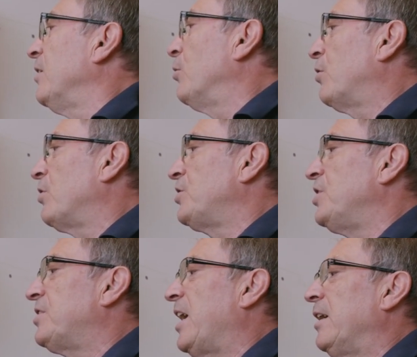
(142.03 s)
Go across
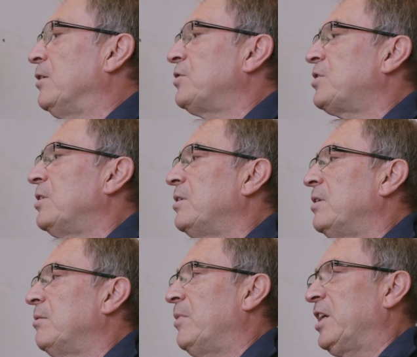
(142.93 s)
your tails,
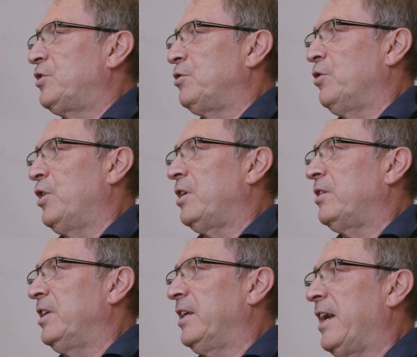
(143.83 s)
make sure
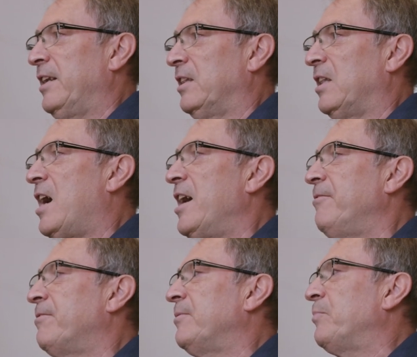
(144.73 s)
that you're getting a
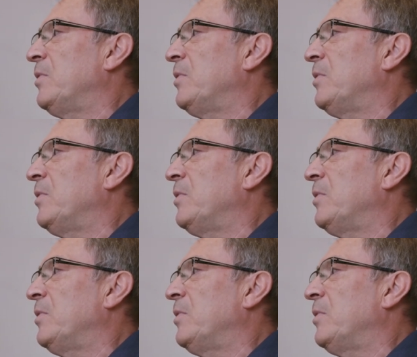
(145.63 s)
live